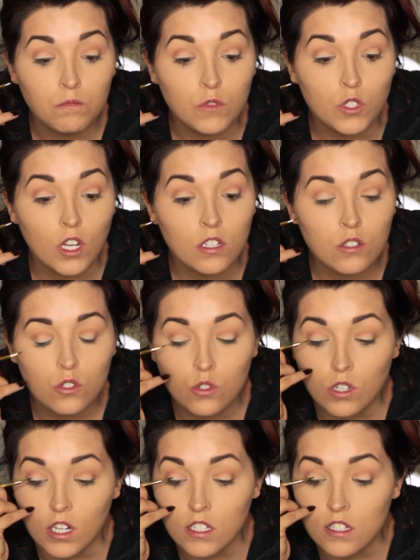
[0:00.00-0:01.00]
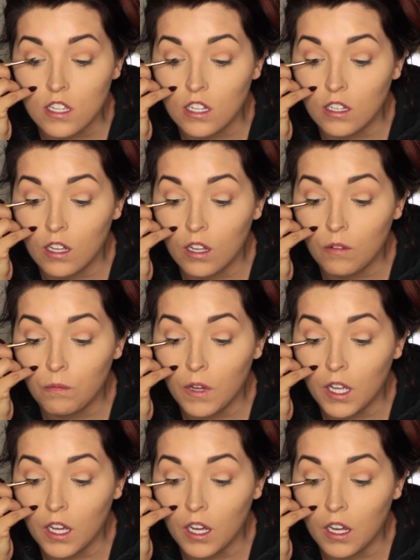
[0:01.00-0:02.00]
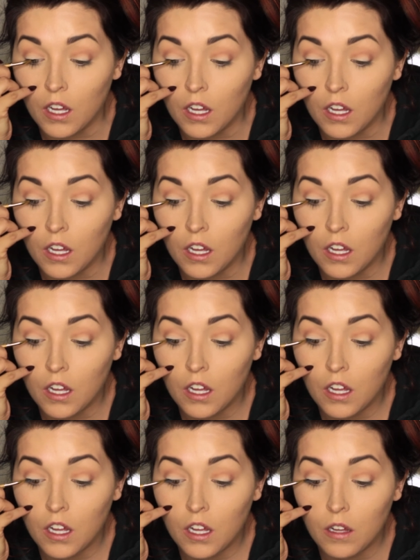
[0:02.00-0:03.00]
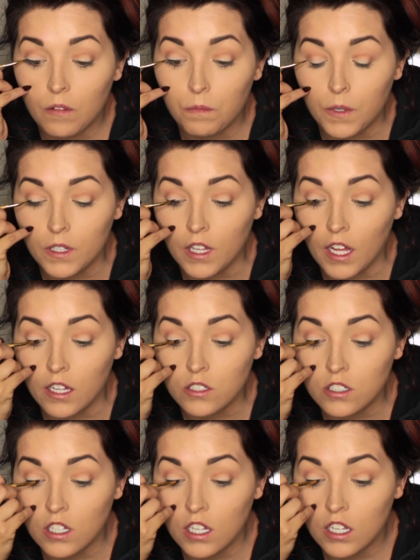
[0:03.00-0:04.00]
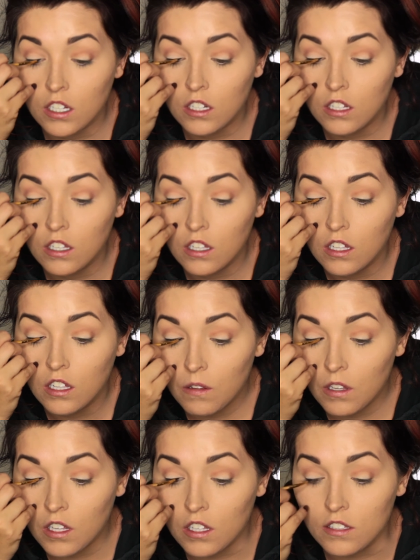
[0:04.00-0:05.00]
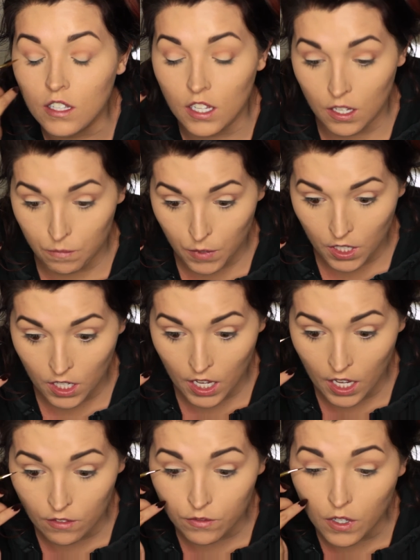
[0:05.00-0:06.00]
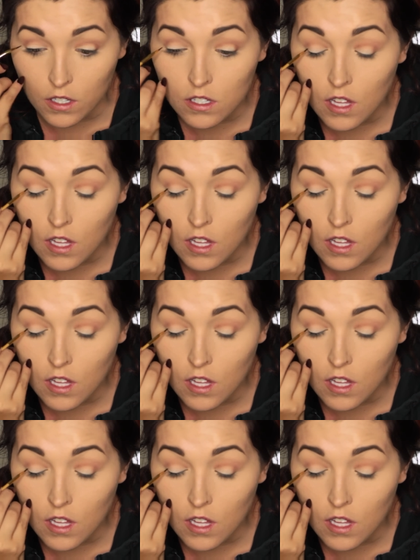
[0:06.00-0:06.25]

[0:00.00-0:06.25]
just tracing my upper lash line because I am gonna add false